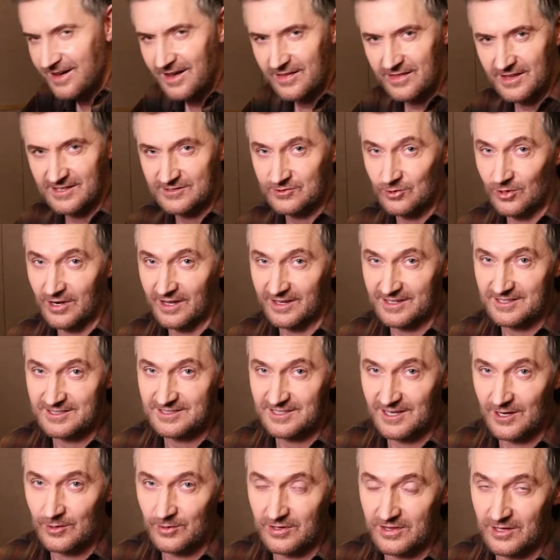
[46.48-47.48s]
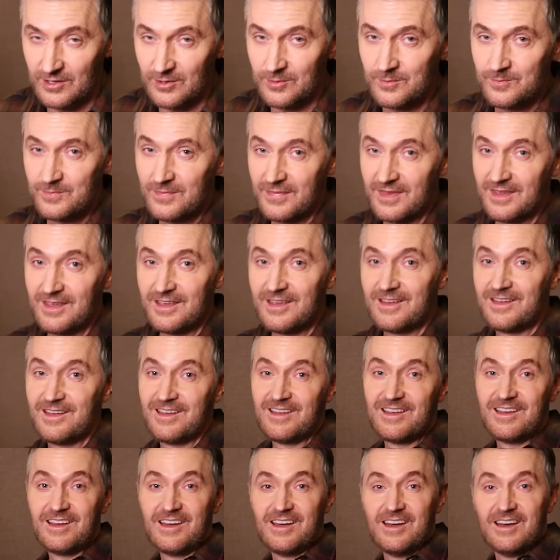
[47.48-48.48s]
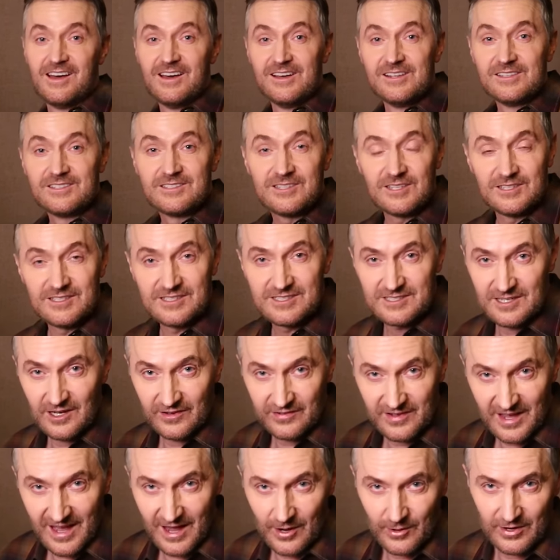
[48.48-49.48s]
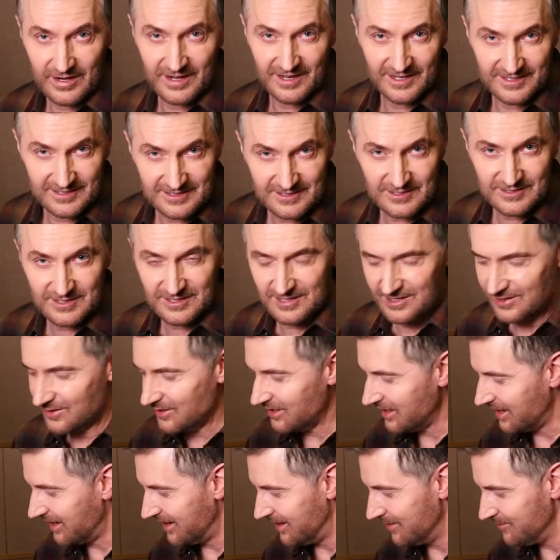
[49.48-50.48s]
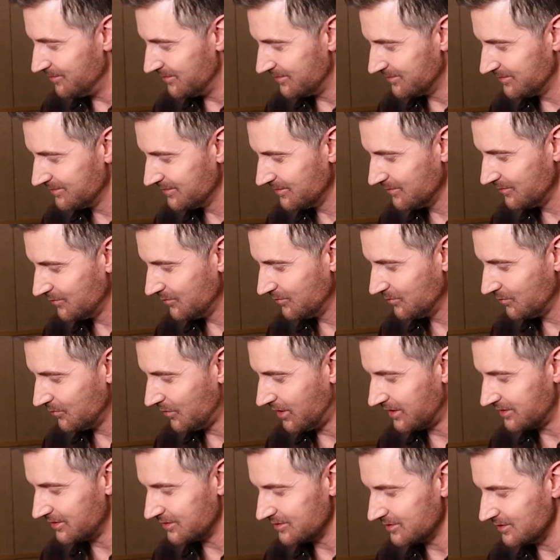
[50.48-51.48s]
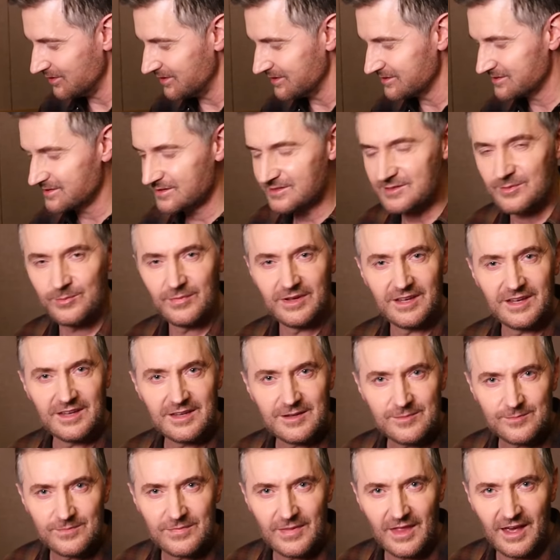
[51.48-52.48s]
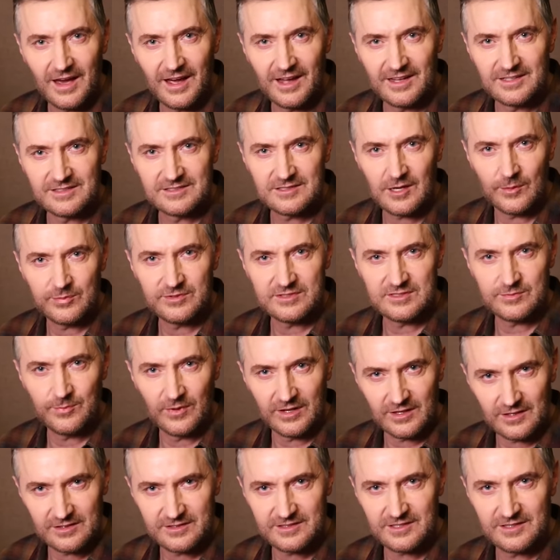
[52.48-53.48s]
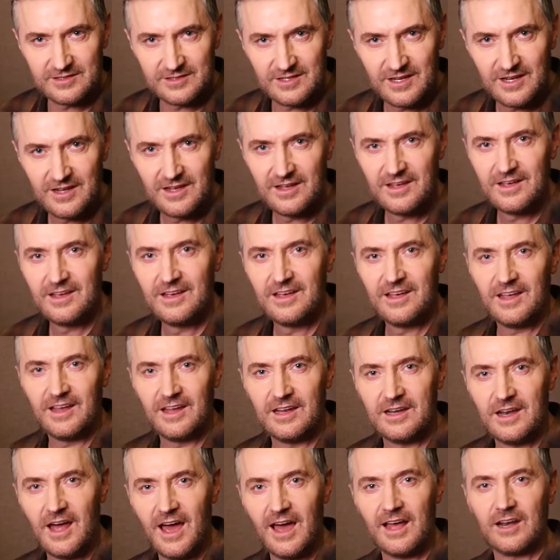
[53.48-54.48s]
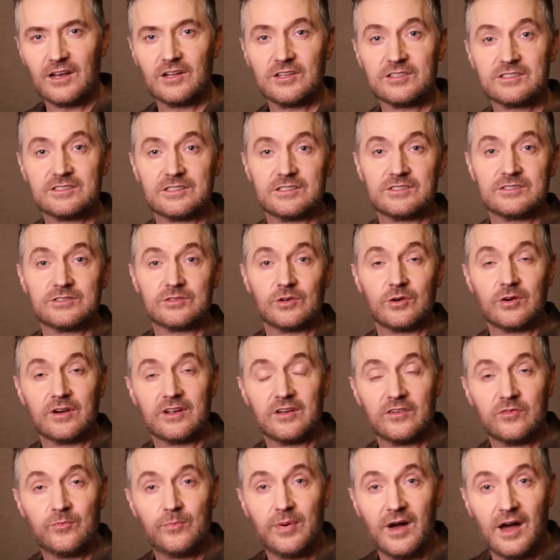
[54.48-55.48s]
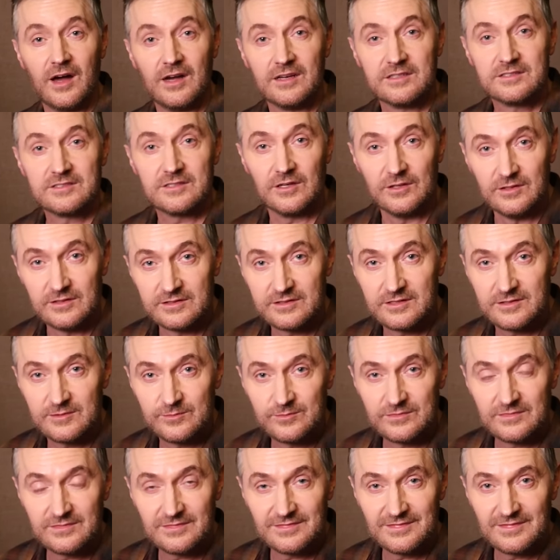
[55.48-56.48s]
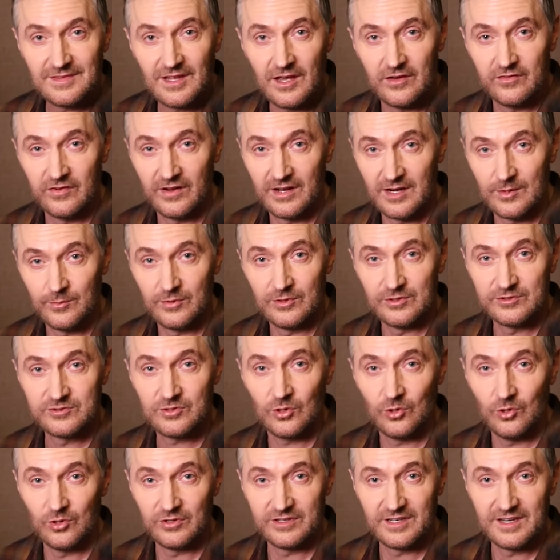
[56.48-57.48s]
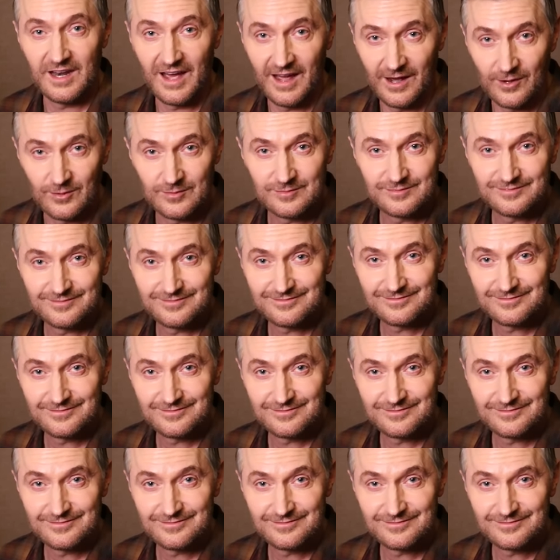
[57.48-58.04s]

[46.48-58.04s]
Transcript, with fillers: And that's all I can share with you. To discover how it ends, why don't you listen to me and Tuppence Middleton in Atlas, the story of Pa Salt, available to order now.